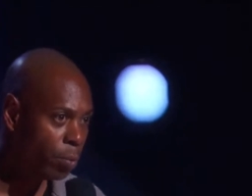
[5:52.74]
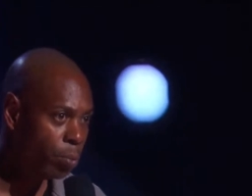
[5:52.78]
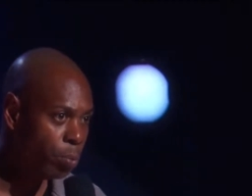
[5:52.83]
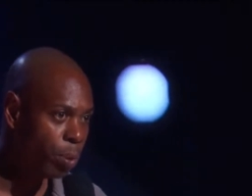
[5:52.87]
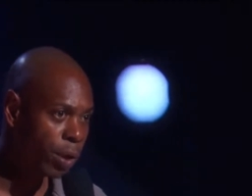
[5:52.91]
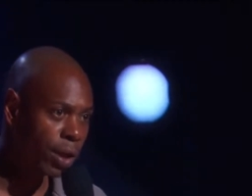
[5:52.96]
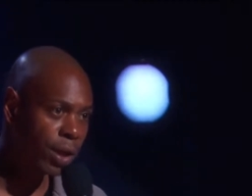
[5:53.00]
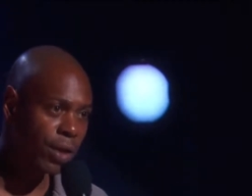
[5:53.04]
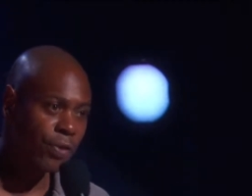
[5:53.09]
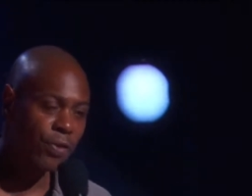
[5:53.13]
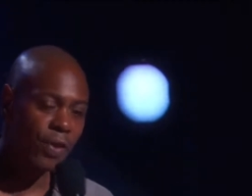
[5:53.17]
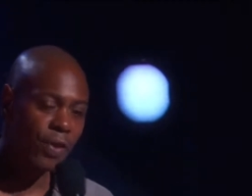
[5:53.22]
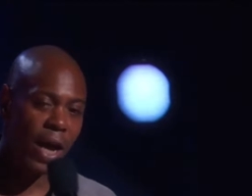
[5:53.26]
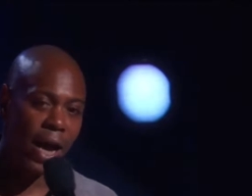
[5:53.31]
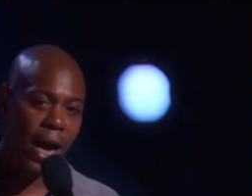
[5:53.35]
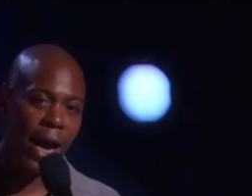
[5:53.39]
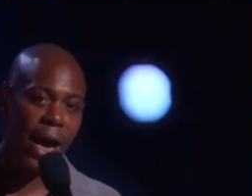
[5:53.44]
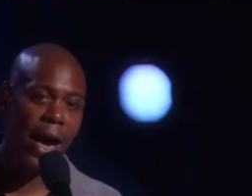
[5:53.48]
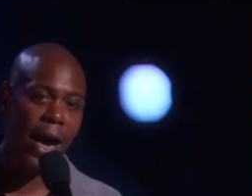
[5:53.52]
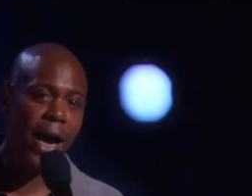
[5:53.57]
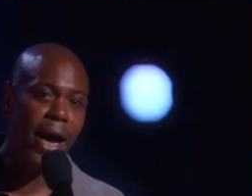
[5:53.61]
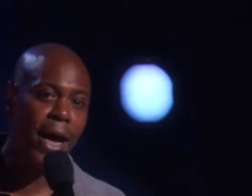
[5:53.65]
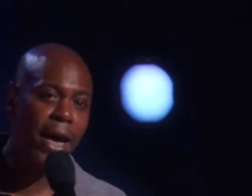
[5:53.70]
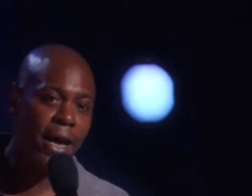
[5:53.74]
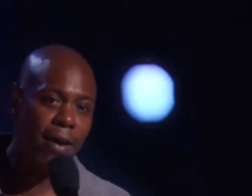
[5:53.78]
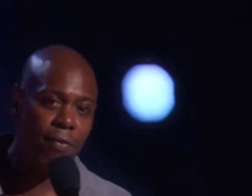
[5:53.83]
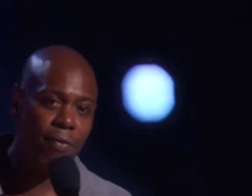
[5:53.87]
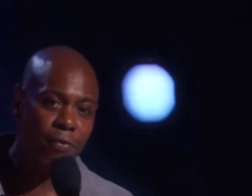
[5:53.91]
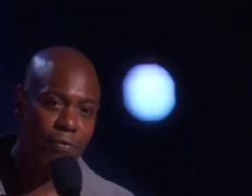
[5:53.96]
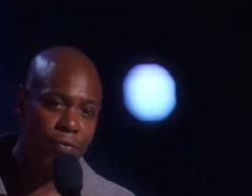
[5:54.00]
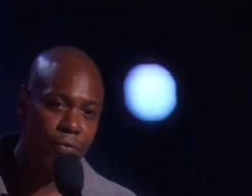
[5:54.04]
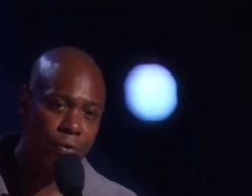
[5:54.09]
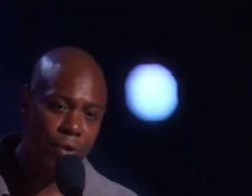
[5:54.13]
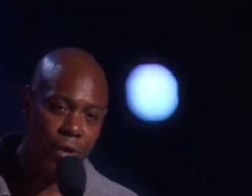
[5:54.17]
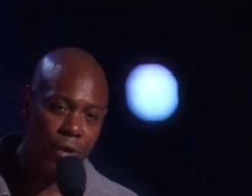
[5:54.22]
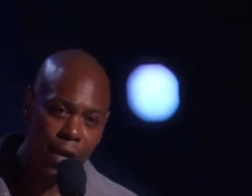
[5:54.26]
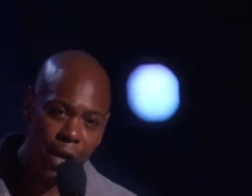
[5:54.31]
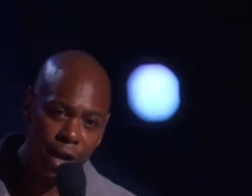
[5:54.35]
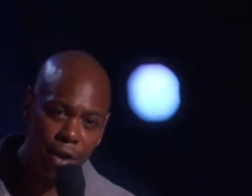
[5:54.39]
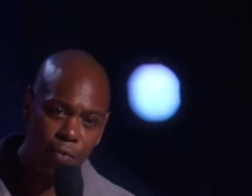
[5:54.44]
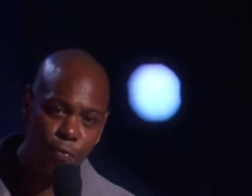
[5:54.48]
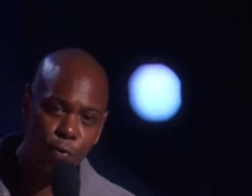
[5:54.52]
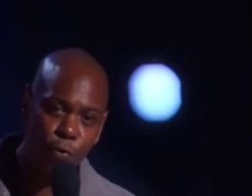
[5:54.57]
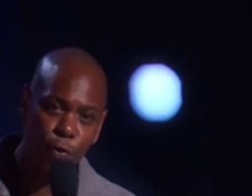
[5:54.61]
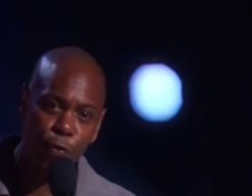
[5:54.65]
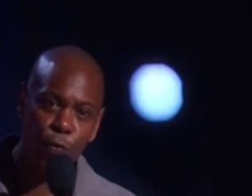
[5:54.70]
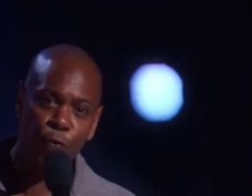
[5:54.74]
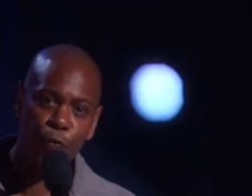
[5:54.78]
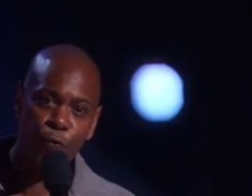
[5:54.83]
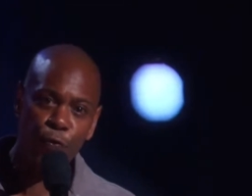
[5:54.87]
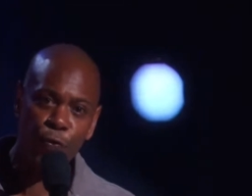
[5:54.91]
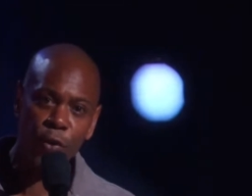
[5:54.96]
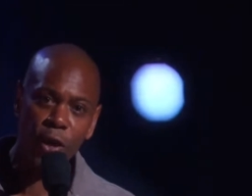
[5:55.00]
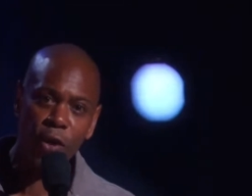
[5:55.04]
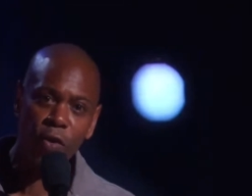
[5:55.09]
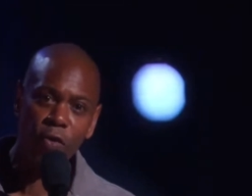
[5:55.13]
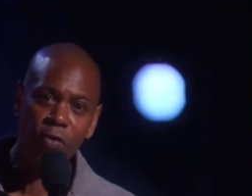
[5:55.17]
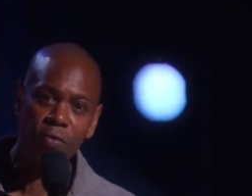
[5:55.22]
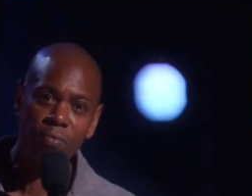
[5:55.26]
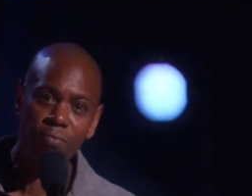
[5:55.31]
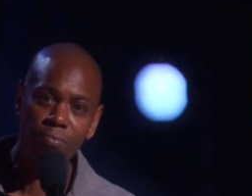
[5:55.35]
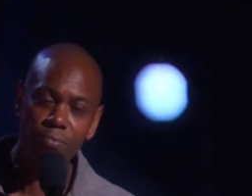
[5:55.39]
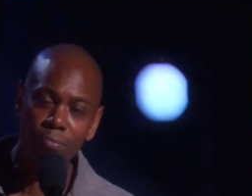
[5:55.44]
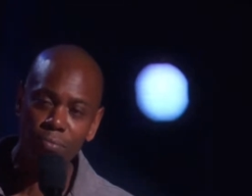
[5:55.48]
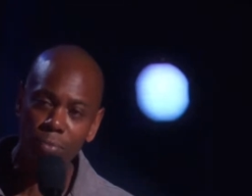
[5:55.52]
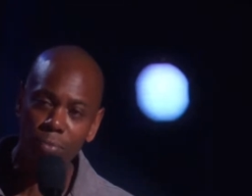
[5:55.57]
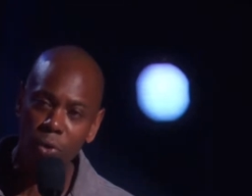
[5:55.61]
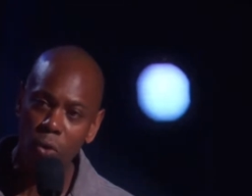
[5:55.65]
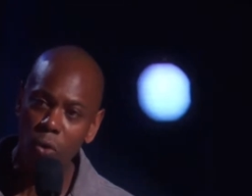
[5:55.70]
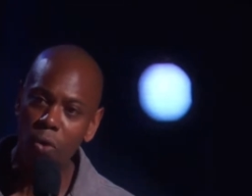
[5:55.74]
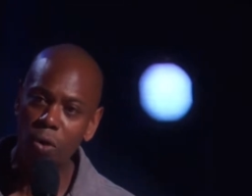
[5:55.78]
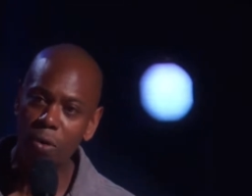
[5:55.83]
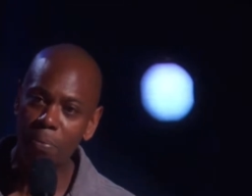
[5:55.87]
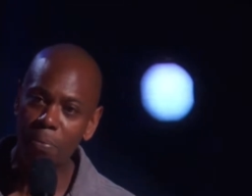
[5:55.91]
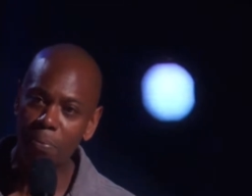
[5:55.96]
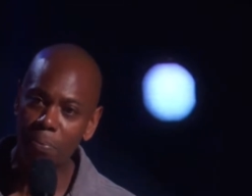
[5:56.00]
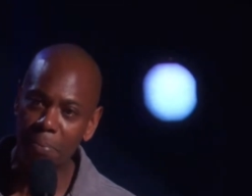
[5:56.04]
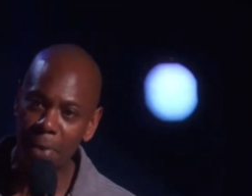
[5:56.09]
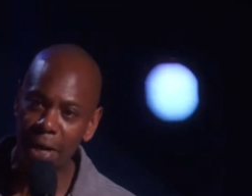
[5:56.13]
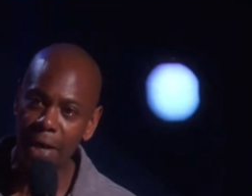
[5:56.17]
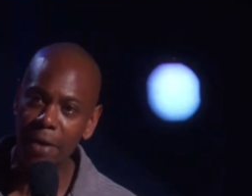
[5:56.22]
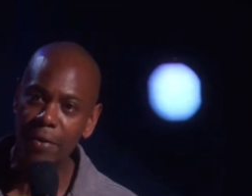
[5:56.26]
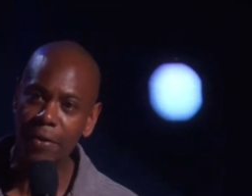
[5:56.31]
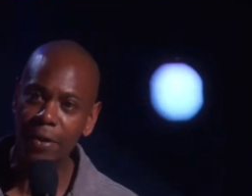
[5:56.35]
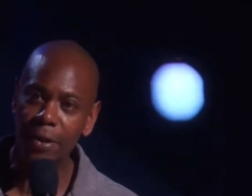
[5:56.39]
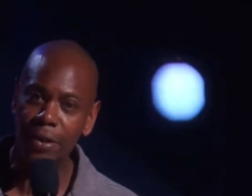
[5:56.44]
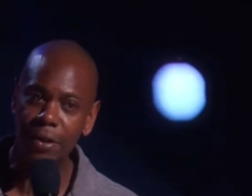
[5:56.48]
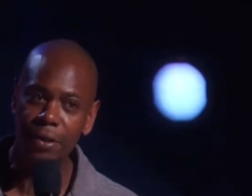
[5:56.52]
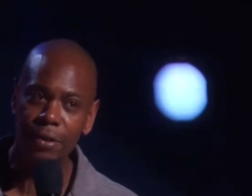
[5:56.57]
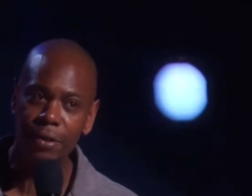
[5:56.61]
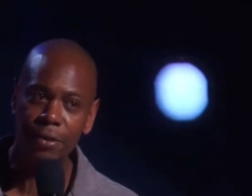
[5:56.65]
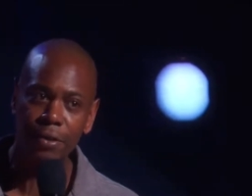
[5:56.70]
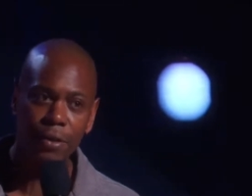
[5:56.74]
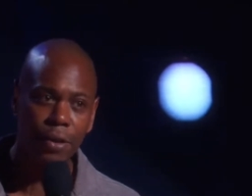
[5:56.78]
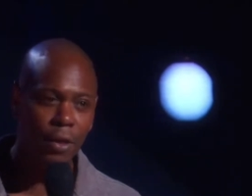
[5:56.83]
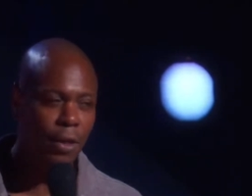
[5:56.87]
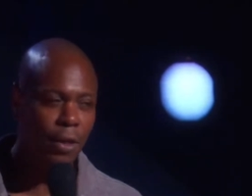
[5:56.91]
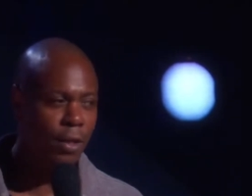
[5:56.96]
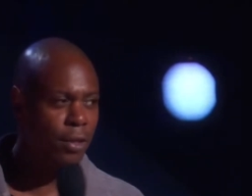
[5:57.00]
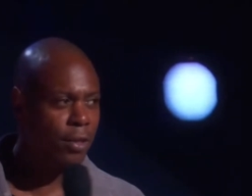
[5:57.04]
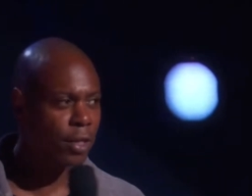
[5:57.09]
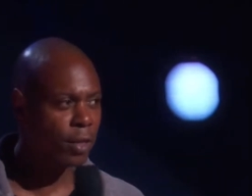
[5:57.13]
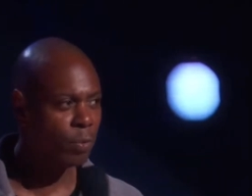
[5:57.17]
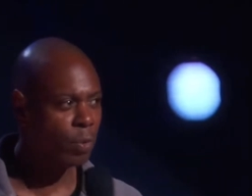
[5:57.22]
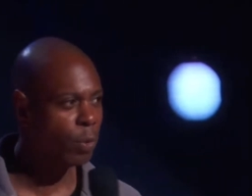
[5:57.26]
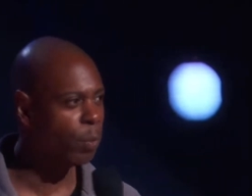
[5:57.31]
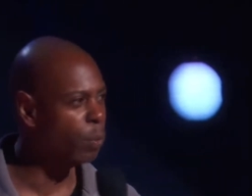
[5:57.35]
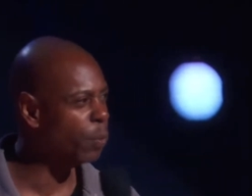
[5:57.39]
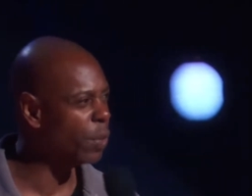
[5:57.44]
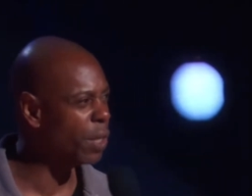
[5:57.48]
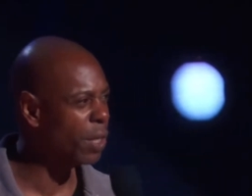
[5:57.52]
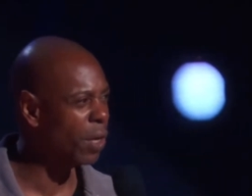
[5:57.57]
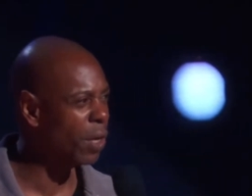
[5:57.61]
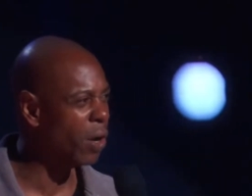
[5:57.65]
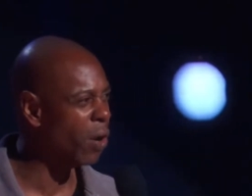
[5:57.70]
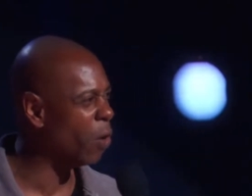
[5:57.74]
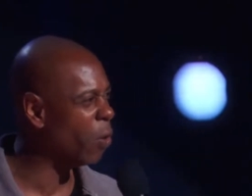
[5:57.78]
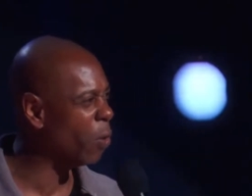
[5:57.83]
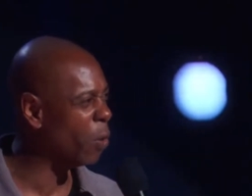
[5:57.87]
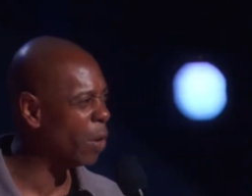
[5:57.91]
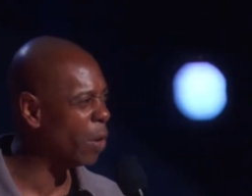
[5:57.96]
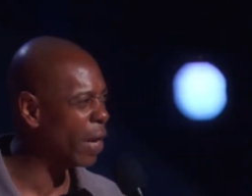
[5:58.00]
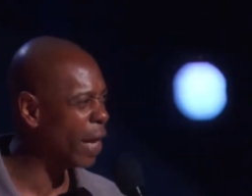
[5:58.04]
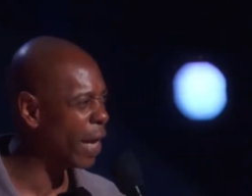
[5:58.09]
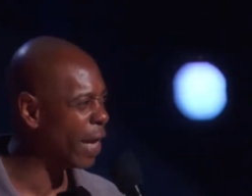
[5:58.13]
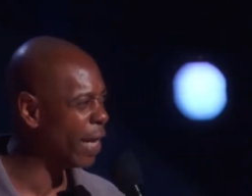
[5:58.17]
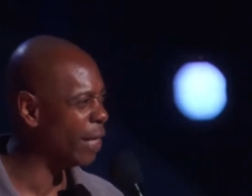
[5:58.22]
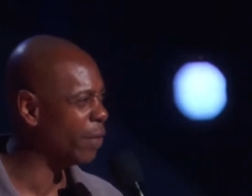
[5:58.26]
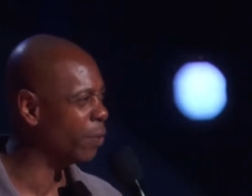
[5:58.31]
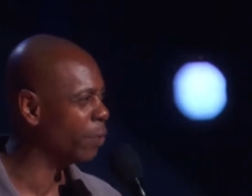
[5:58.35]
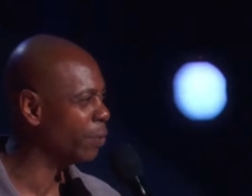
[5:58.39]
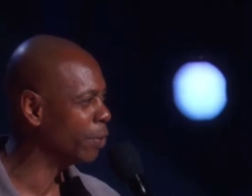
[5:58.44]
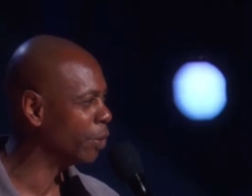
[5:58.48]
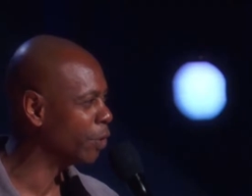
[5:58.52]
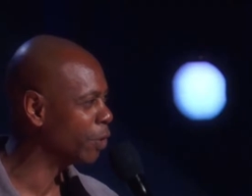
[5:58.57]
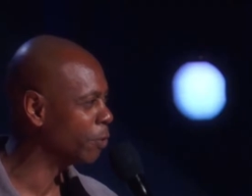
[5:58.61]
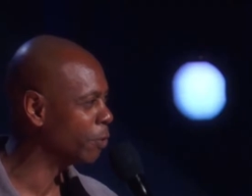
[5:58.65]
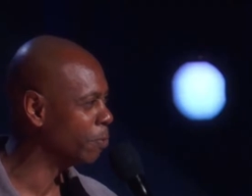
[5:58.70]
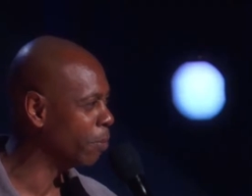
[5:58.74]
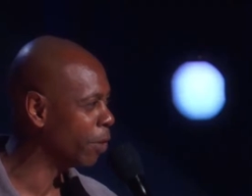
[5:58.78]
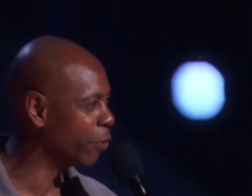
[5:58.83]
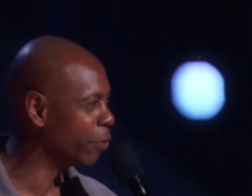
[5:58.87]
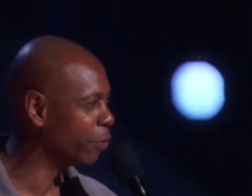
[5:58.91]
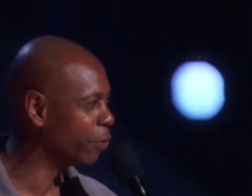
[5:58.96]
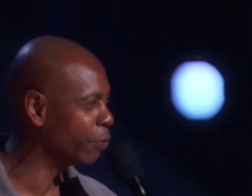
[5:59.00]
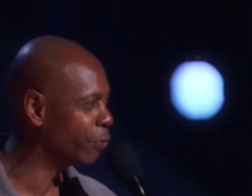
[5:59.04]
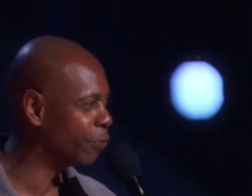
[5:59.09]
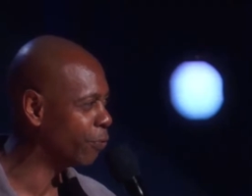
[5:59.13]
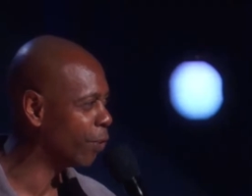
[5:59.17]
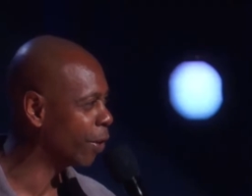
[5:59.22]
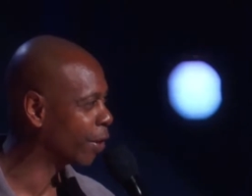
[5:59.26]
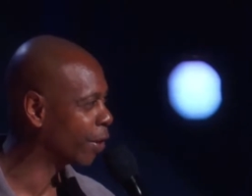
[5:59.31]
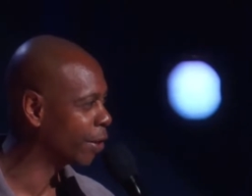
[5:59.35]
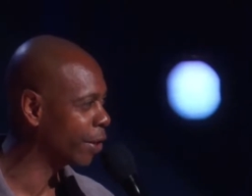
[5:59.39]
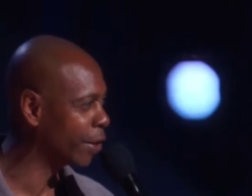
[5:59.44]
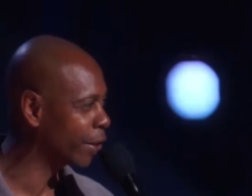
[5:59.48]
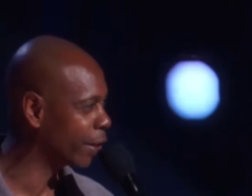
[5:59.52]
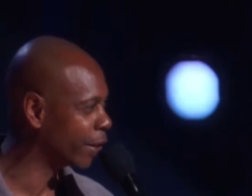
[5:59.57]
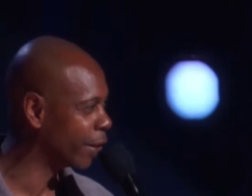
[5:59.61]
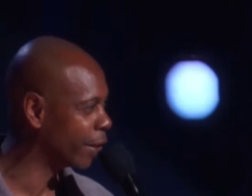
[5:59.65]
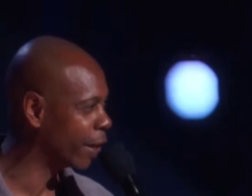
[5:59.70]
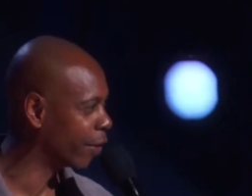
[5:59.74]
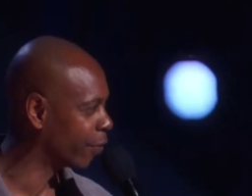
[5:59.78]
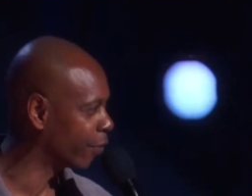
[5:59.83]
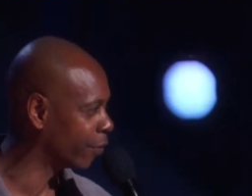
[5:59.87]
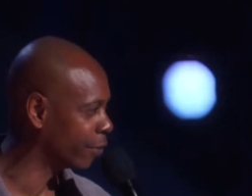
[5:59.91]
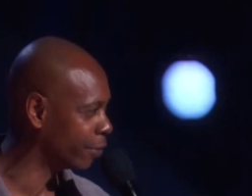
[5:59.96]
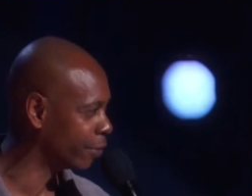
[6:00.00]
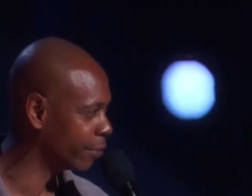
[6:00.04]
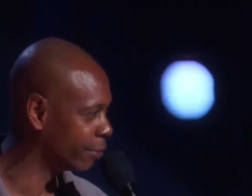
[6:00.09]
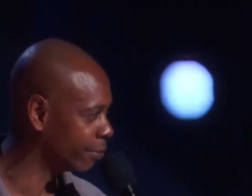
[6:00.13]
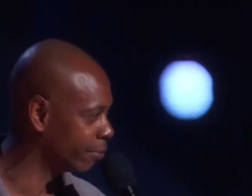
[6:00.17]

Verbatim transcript: Because I have never felt more American than when we all hate on this motherfucker together.